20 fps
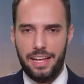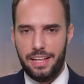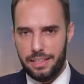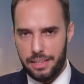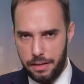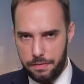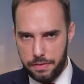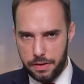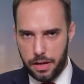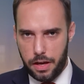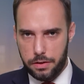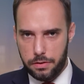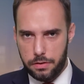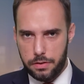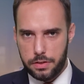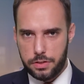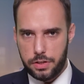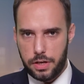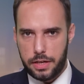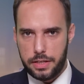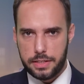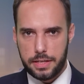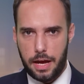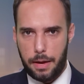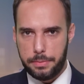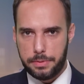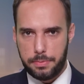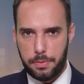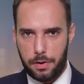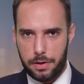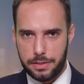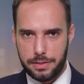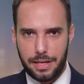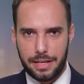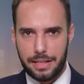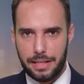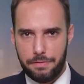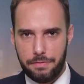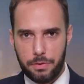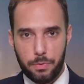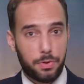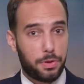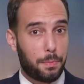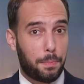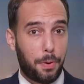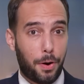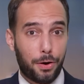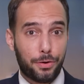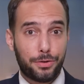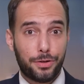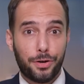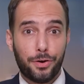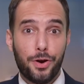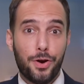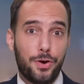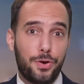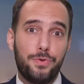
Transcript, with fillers: Living under the Chinese Communist Party is like living with a partner